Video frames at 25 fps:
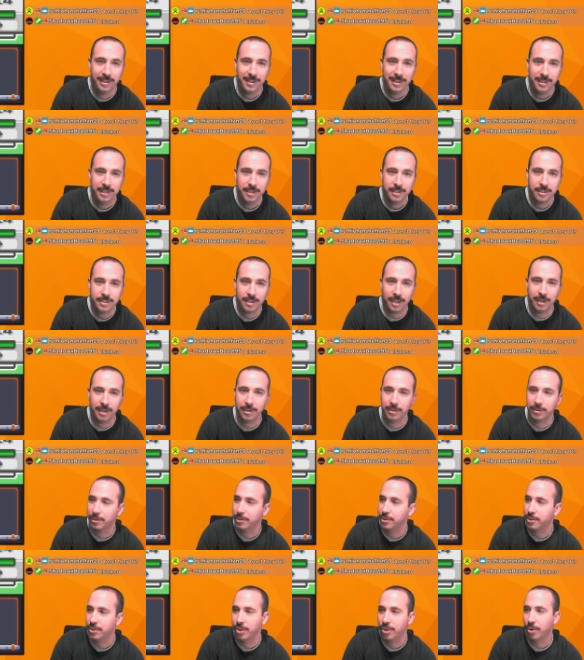Psyduck
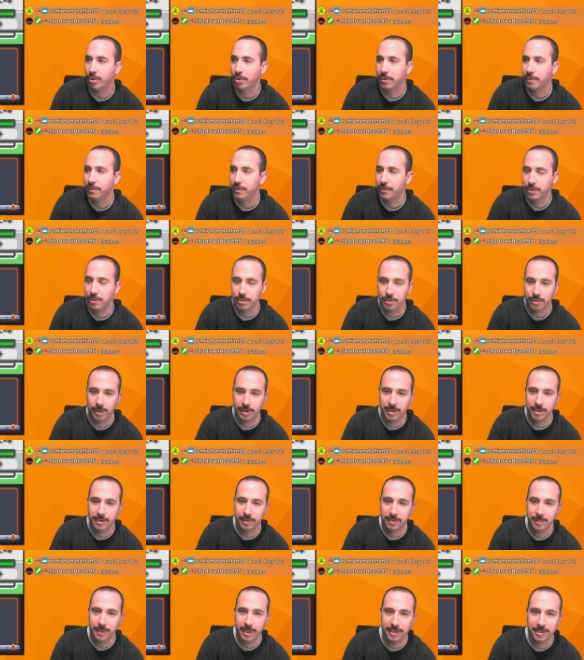looks so confused right
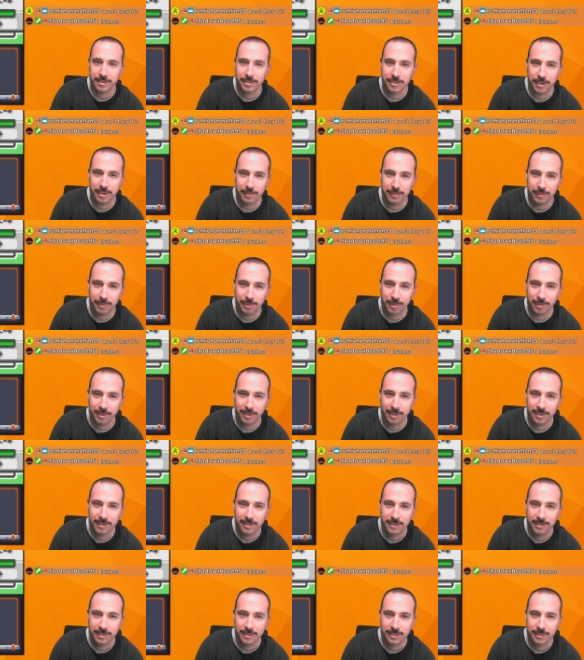here back in Gen 4.
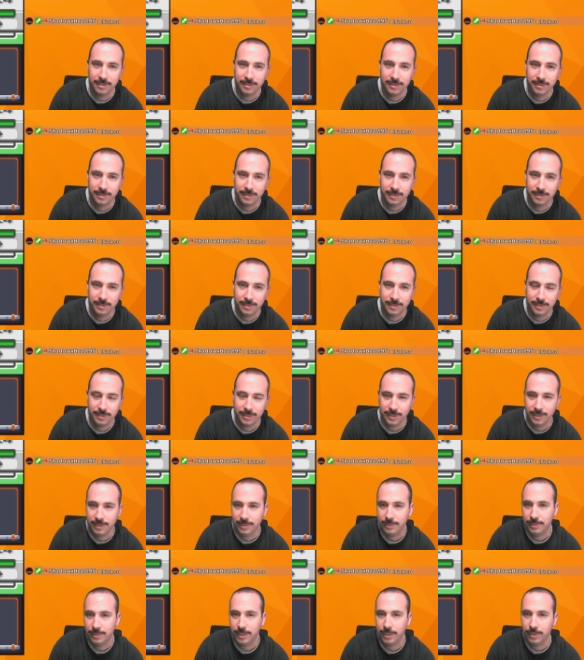
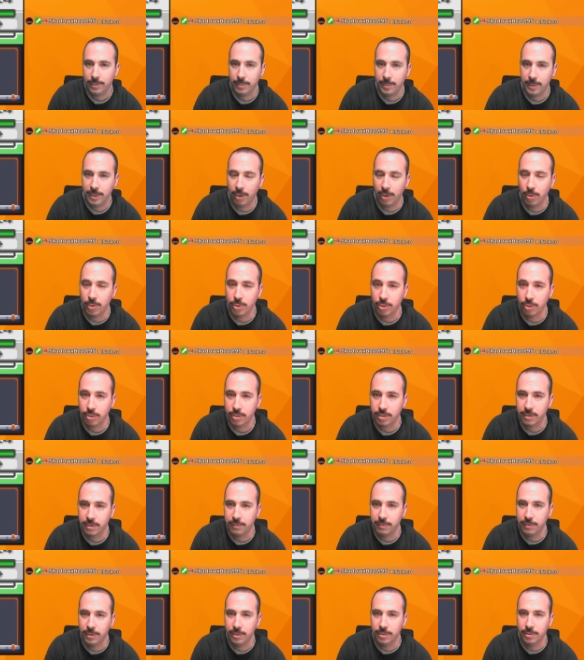He always looks
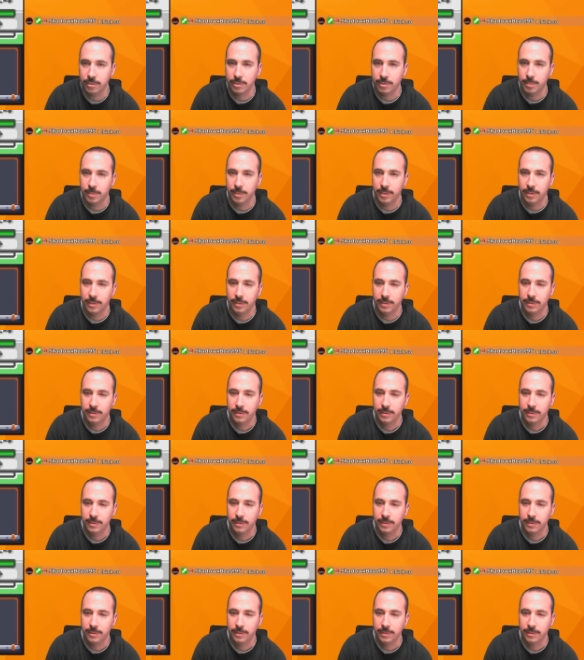confused, but...